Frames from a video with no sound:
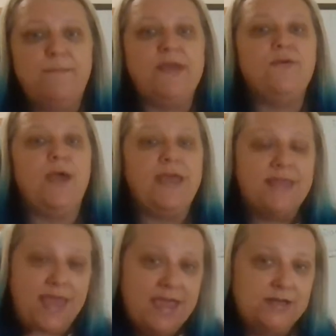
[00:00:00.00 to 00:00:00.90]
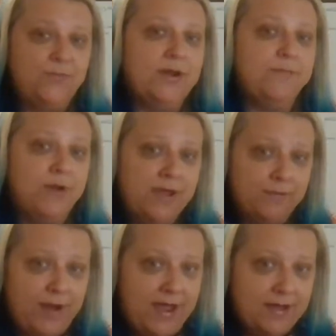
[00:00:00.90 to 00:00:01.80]
but you, in the end, want to bring
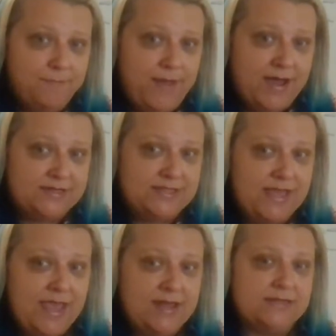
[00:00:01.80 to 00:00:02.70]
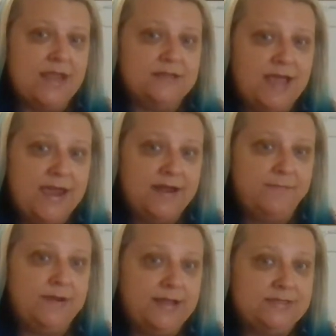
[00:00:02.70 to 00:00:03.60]
it back to the end and tie it
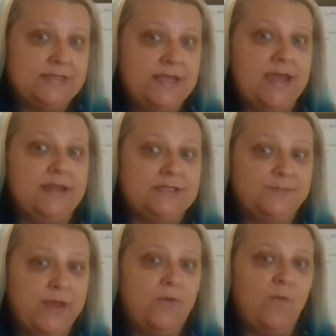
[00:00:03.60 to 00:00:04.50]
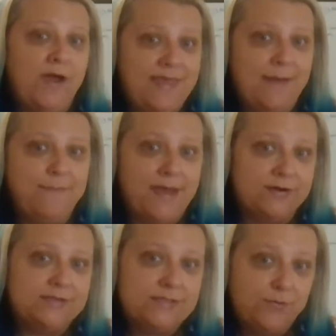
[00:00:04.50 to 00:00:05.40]
up nicely and explain why that
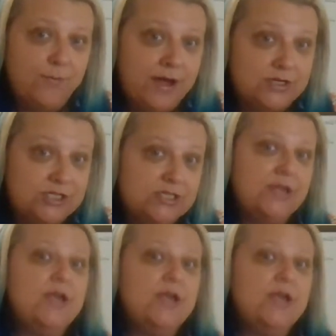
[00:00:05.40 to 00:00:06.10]
matters so much